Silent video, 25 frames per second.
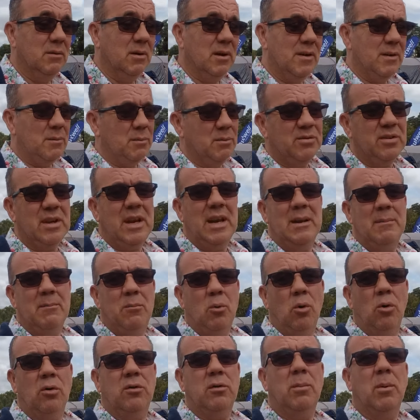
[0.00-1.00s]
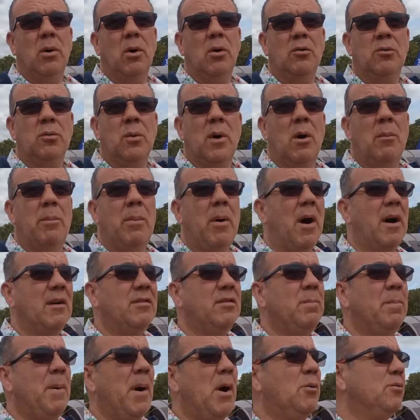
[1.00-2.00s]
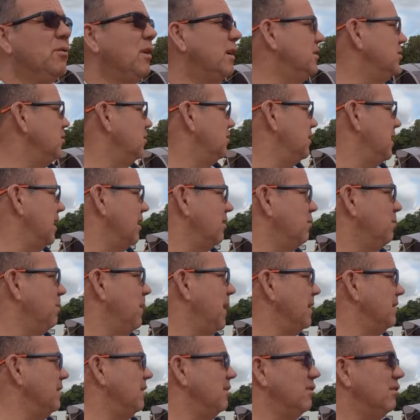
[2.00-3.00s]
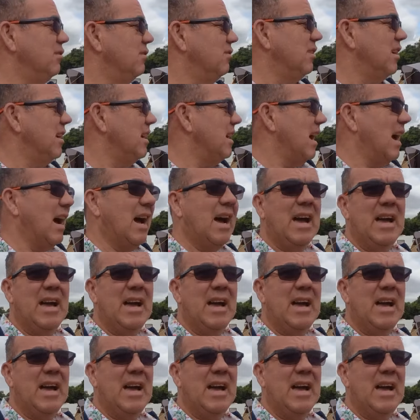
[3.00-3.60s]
Well, they were selling water bottles as well, but I suppose I just expected to see